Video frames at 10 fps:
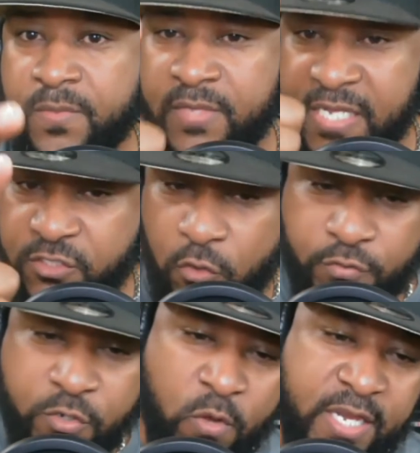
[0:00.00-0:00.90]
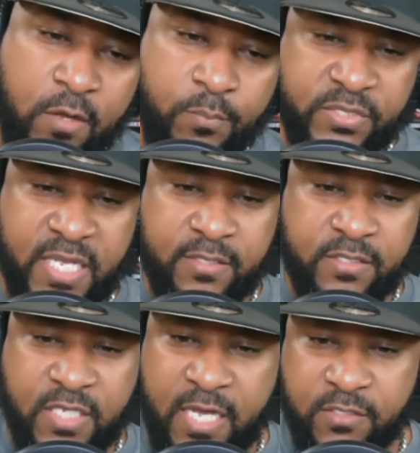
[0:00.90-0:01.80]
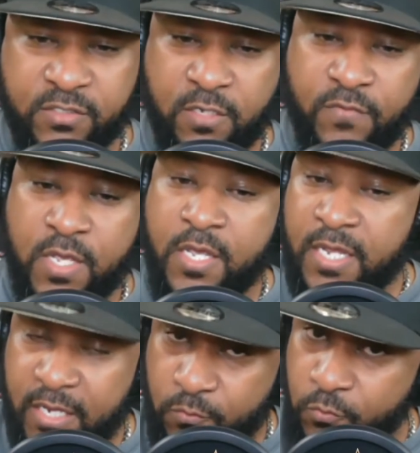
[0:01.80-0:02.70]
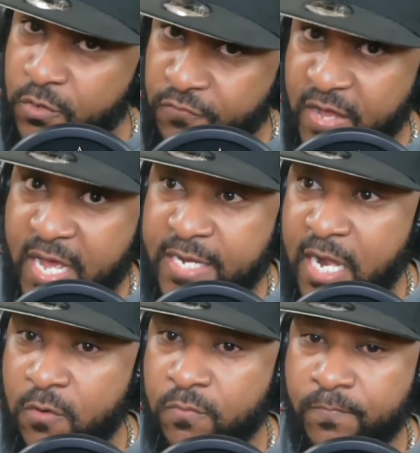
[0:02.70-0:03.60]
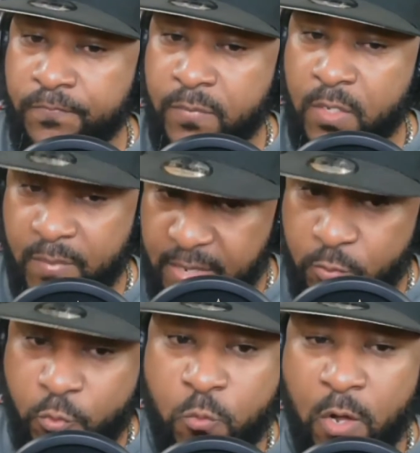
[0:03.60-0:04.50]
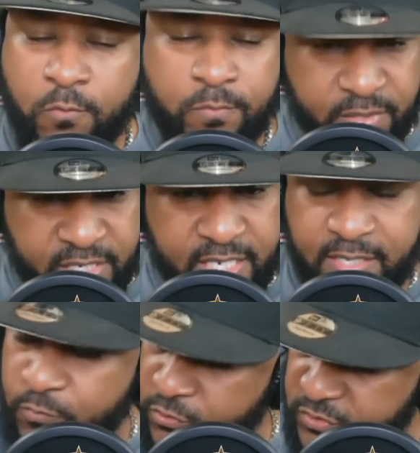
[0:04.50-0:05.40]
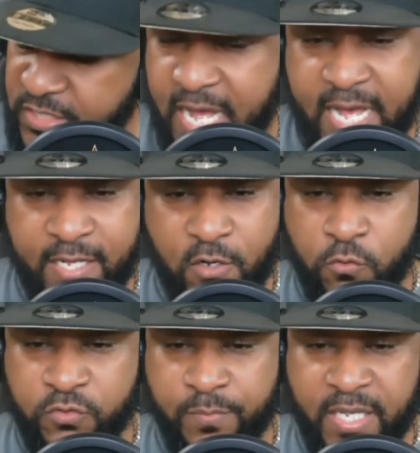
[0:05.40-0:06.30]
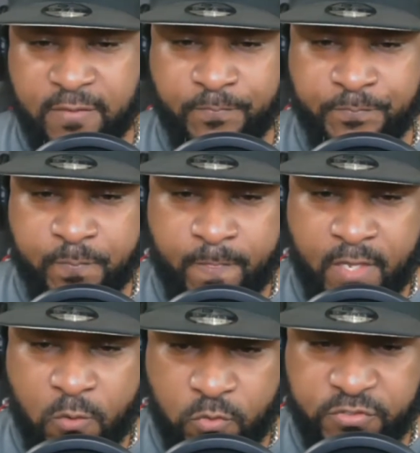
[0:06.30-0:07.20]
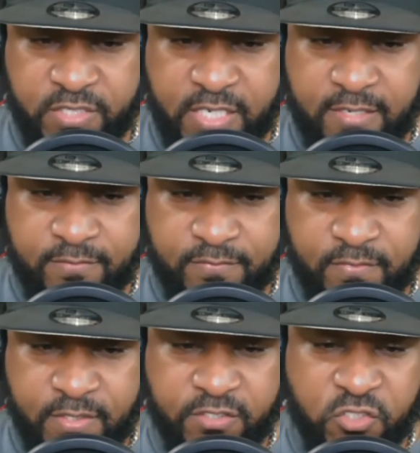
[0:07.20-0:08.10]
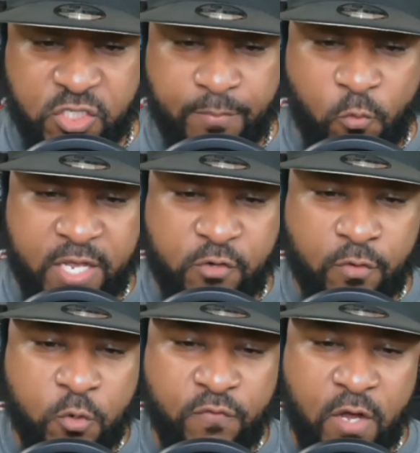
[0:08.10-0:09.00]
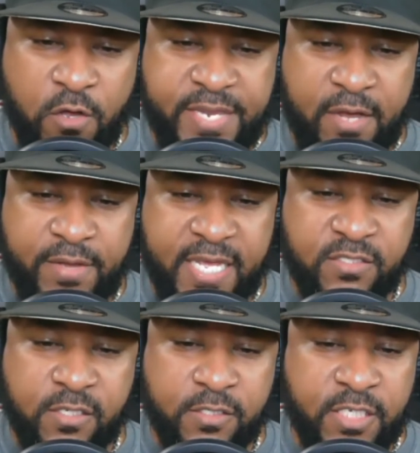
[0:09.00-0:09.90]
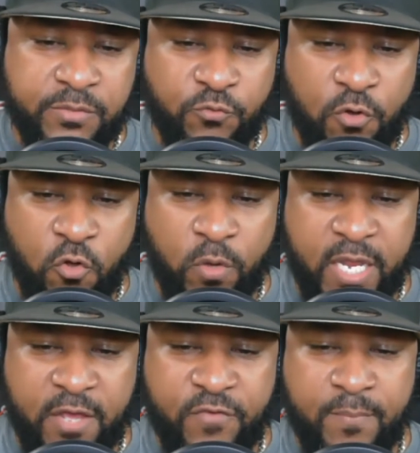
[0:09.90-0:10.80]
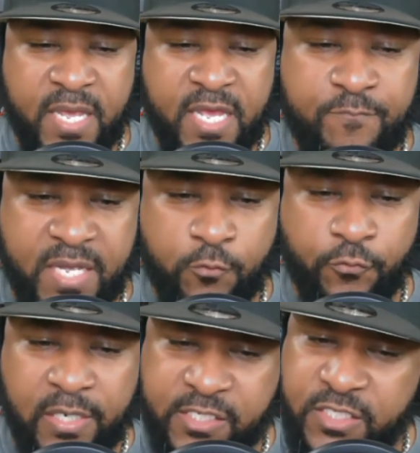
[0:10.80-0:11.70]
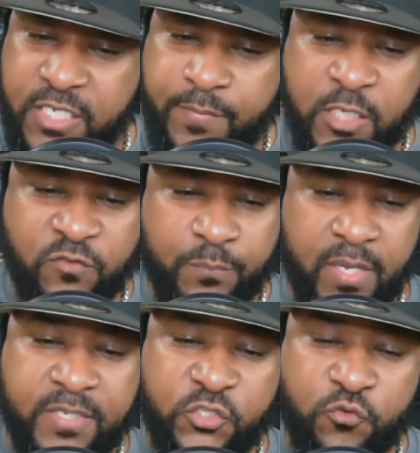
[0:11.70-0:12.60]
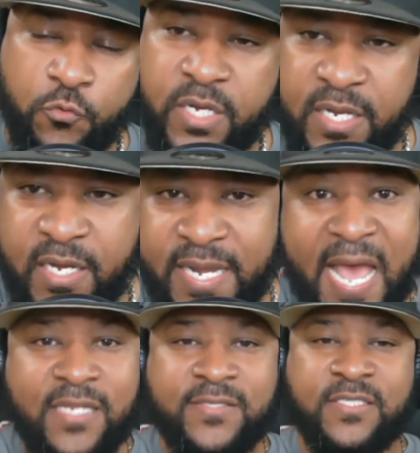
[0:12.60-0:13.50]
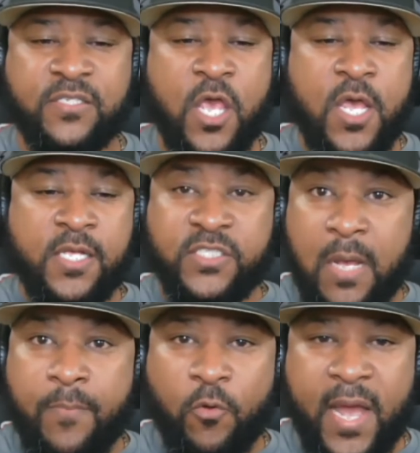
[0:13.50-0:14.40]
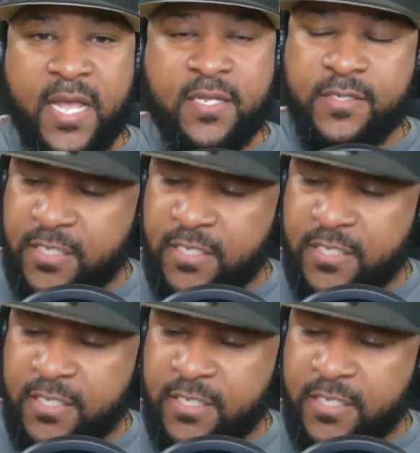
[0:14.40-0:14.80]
That's the only way they'll protect this kind of stuff. And we'll find out. Maybe we won't, but they, we'll see how it goes, man. We'll see. There's a simple way to remove all doubt as to the team's role, whatever it may been. Release the emails for public scrutiny and analysis. Simple, right?